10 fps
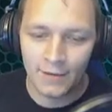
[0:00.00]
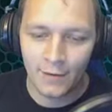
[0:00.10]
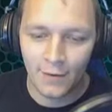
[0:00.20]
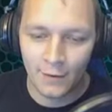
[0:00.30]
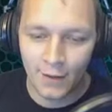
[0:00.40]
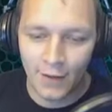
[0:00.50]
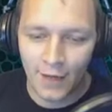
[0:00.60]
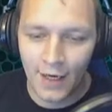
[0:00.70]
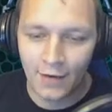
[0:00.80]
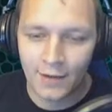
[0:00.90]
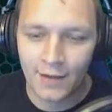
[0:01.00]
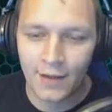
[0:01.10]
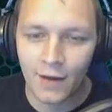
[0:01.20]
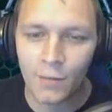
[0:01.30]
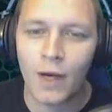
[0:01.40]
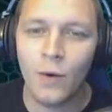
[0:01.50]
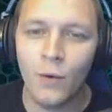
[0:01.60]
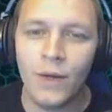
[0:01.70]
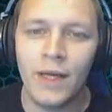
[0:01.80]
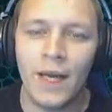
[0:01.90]
So you can guarantee that
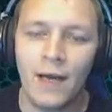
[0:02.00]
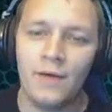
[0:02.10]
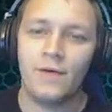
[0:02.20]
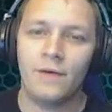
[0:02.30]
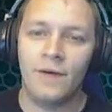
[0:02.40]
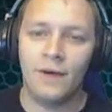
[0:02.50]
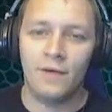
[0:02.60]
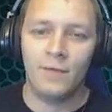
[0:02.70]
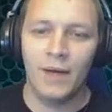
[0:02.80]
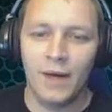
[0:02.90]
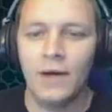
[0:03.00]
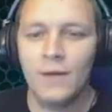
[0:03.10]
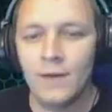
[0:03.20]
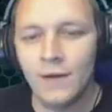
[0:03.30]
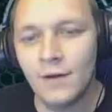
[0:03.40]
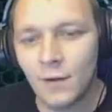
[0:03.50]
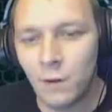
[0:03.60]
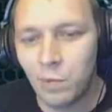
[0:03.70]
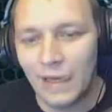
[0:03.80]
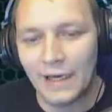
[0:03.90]
about a week after it's been out, it'll
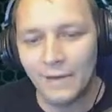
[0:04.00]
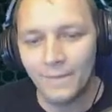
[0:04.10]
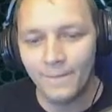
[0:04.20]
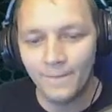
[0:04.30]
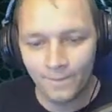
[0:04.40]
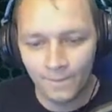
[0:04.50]
go platinum.